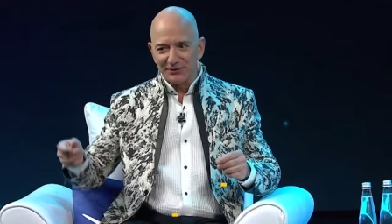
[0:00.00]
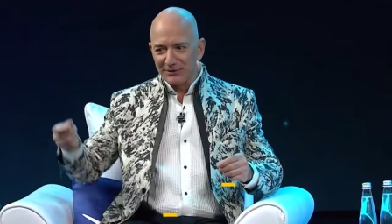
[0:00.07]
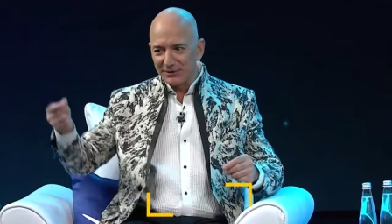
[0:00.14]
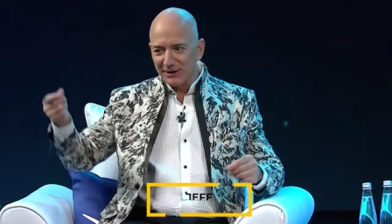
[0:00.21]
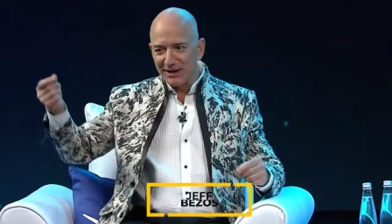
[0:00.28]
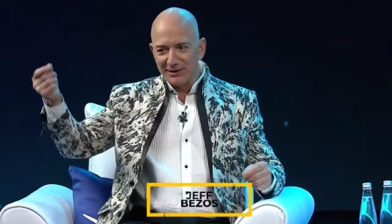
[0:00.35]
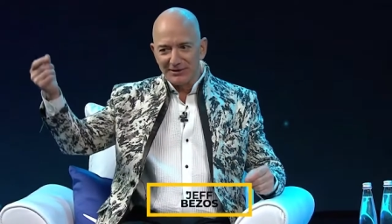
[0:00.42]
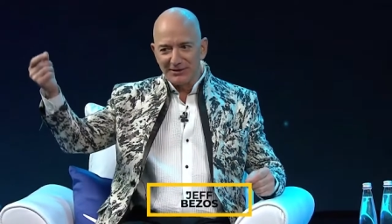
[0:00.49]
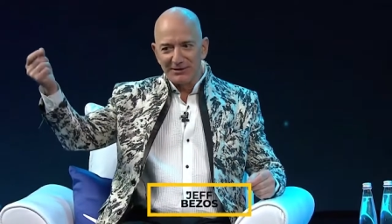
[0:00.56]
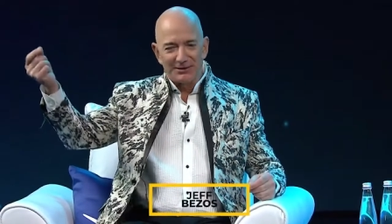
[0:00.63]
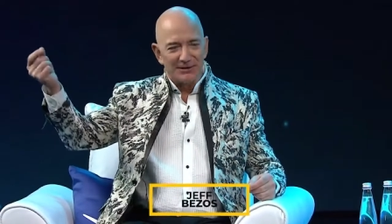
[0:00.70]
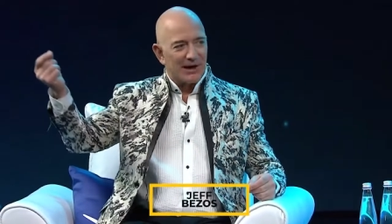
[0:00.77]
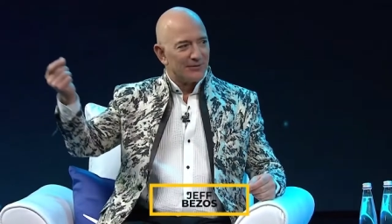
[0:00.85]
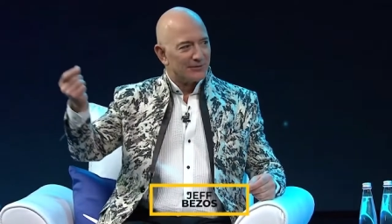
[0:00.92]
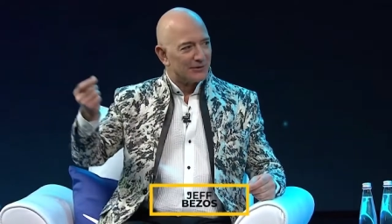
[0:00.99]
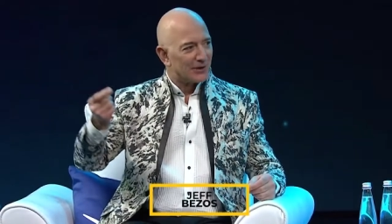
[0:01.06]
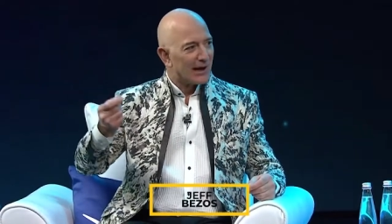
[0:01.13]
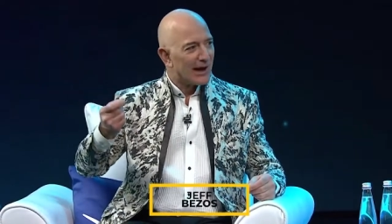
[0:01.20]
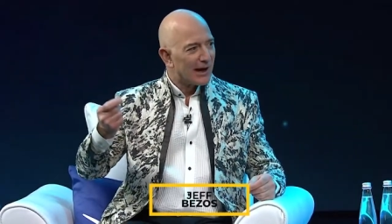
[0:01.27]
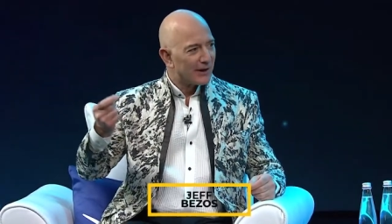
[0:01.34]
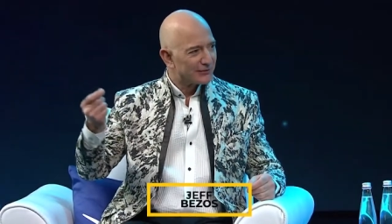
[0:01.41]
Jeff Bezos
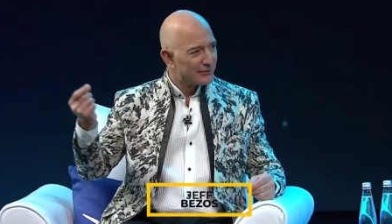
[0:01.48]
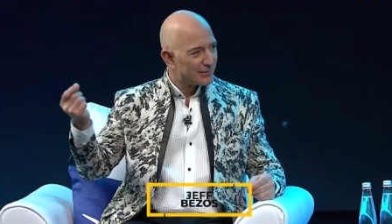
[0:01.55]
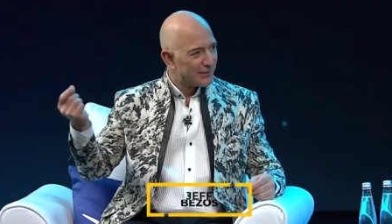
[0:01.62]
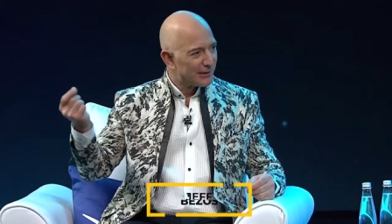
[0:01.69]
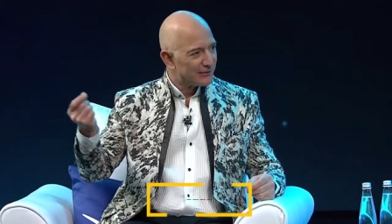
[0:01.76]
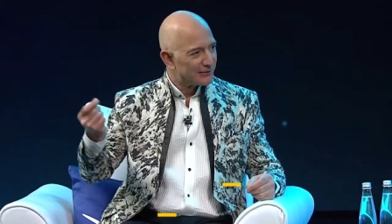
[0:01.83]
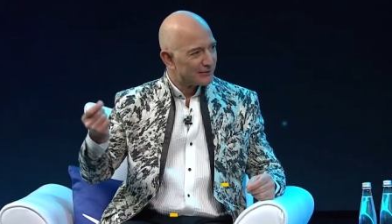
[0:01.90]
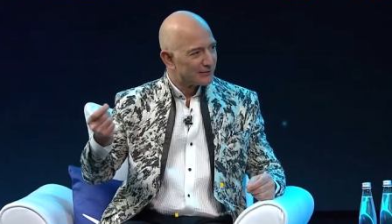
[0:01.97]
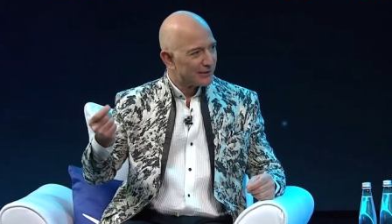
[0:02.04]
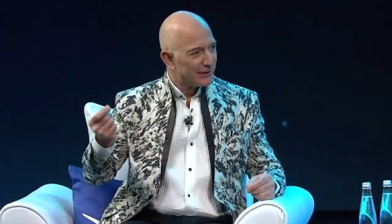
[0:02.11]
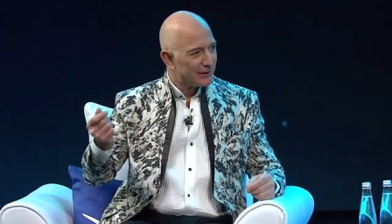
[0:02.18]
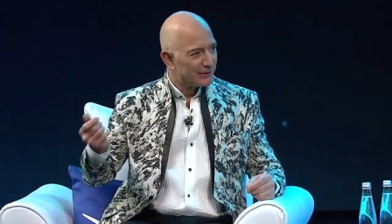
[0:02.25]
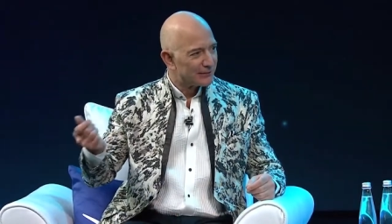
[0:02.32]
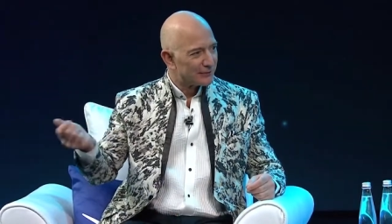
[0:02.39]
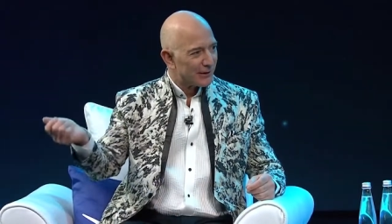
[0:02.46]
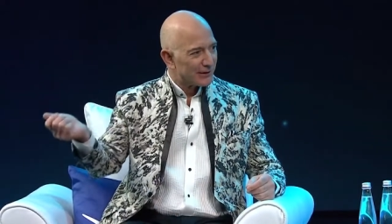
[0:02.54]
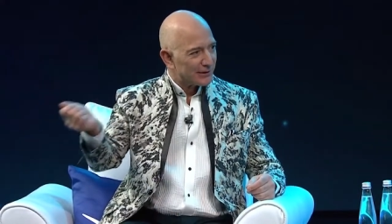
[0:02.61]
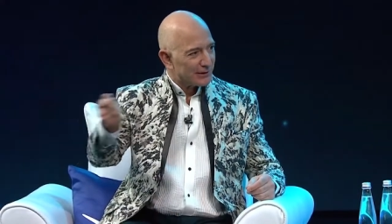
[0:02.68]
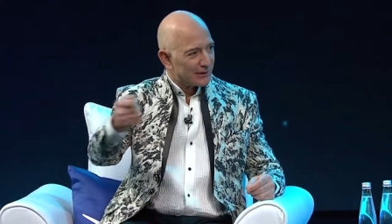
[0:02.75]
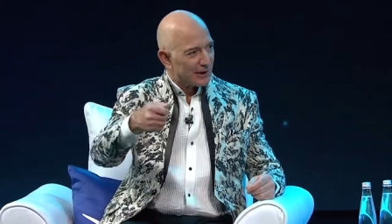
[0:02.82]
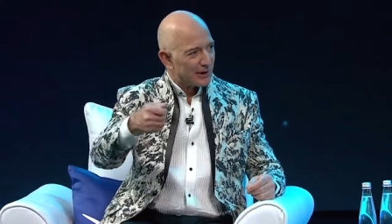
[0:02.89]
the
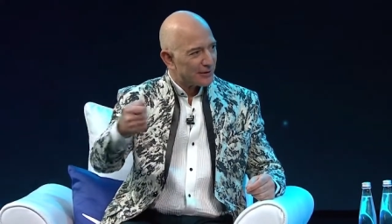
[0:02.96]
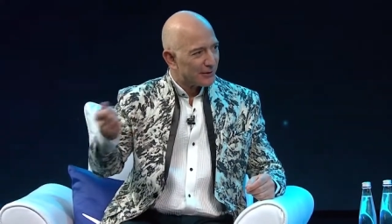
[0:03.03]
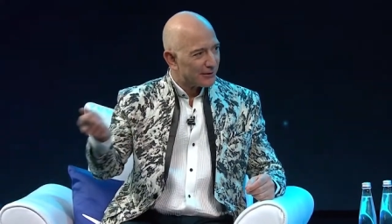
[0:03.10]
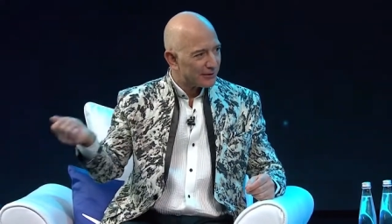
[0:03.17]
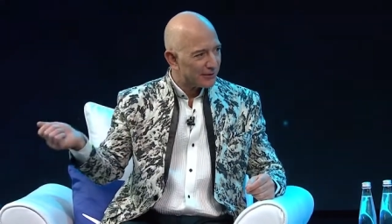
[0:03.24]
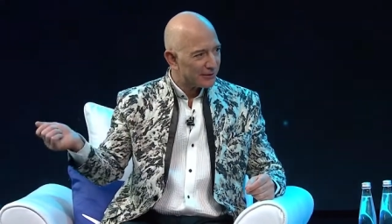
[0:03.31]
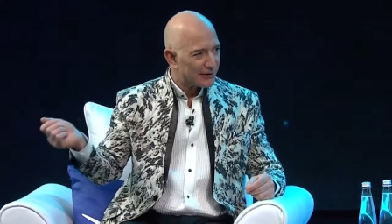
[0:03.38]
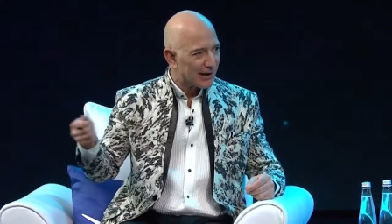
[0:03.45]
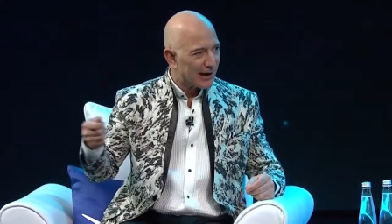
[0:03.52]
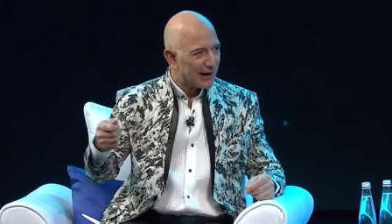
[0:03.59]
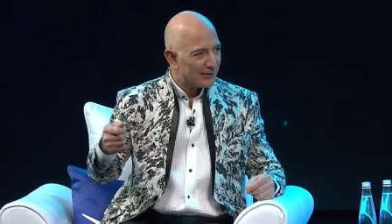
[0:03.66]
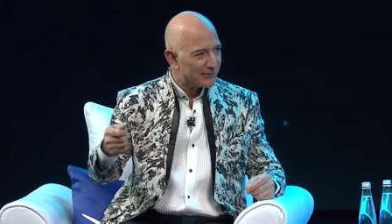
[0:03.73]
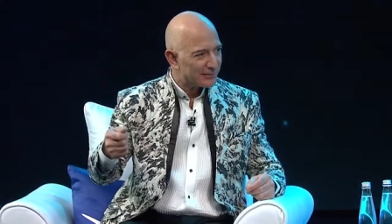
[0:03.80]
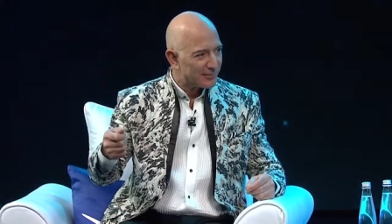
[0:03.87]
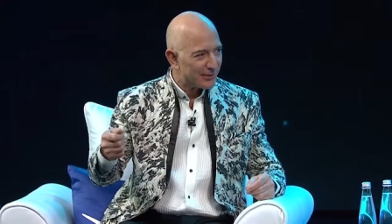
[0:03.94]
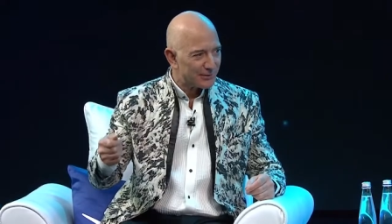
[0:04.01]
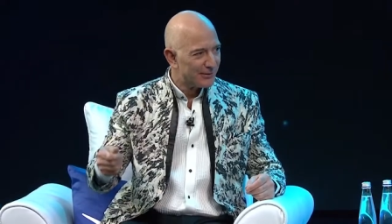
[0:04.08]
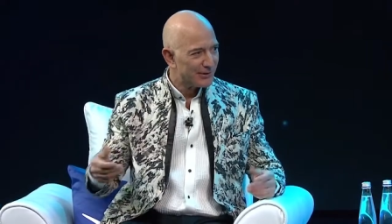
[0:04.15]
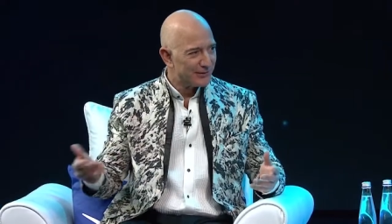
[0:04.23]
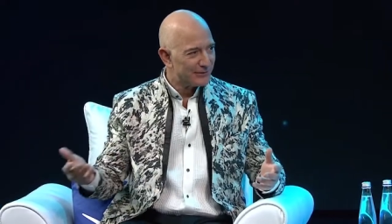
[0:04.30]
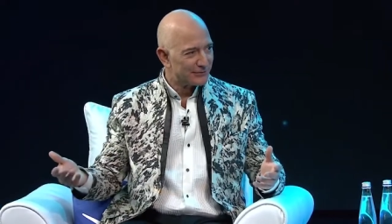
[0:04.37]
richest CEO in the world is the
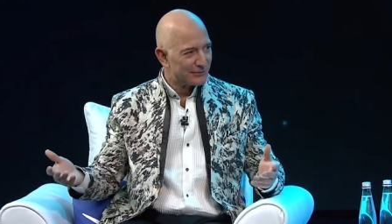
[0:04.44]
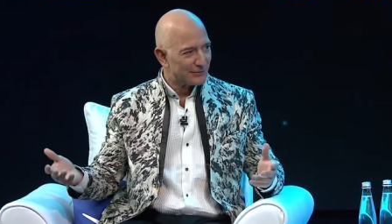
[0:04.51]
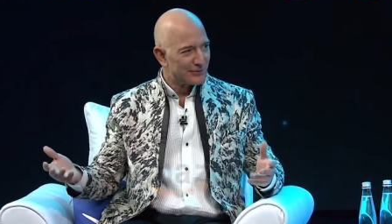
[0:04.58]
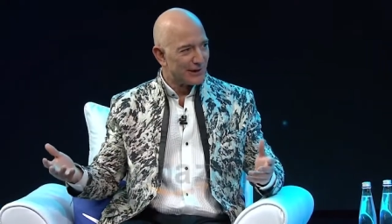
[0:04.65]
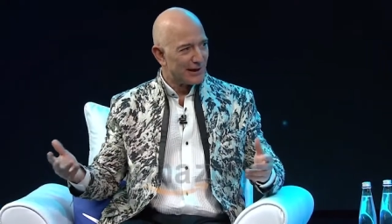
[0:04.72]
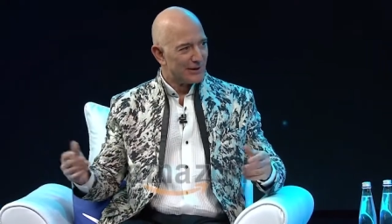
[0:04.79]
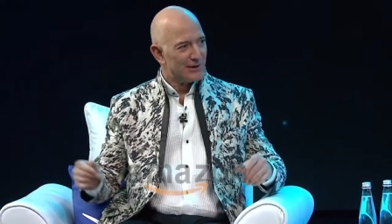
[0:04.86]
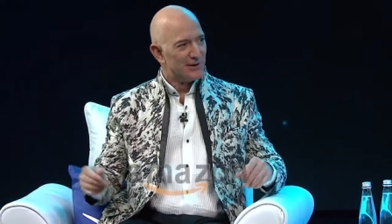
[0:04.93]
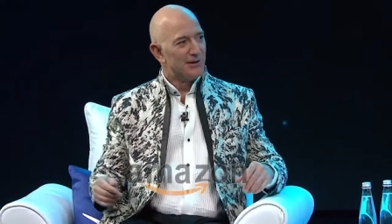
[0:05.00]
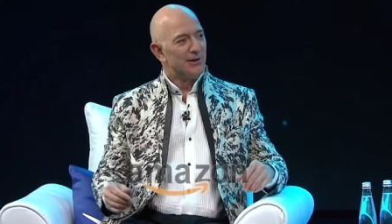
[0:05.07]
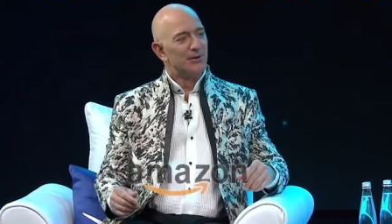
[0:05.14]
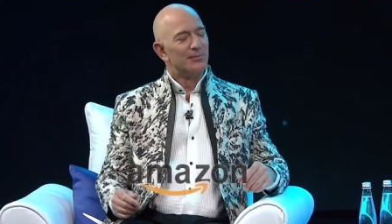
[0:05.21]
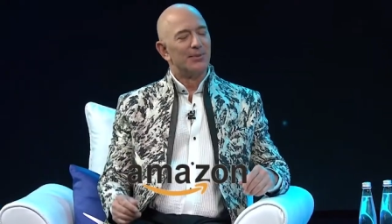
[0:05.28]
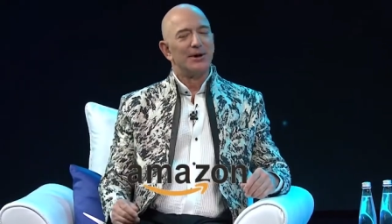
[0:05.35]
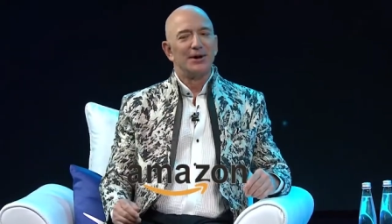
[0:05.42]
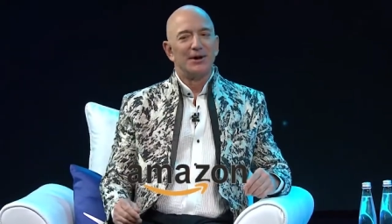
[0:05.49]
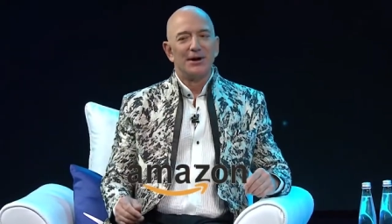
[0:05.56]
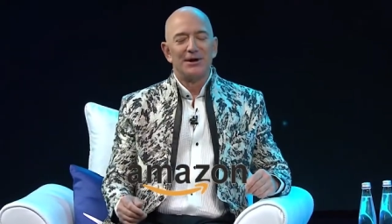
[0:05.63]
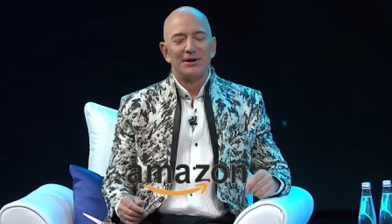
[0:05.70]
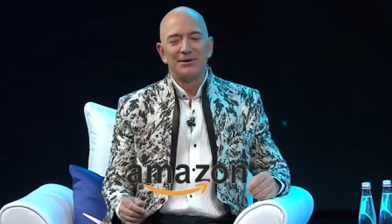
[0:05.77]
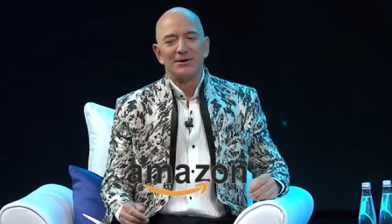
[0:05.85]
CEO of Amazon, Jeff
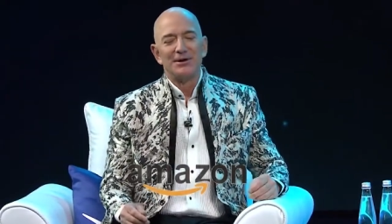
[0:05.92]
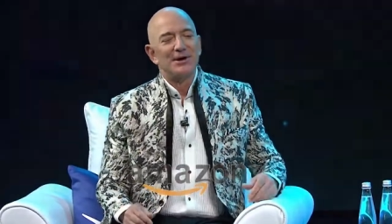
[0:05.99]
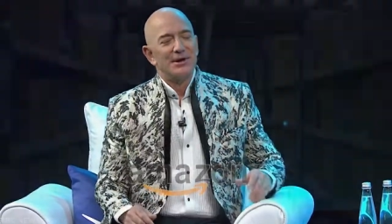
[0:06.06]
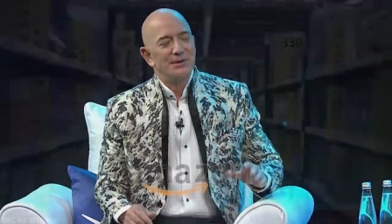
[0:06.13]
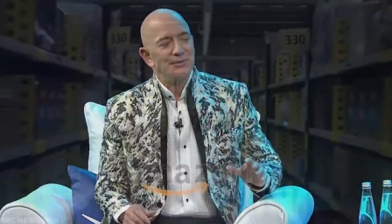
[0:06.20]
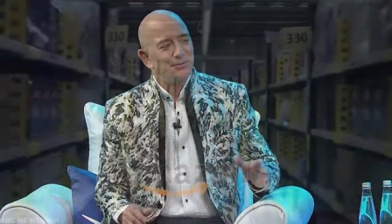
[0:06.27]
Bezos.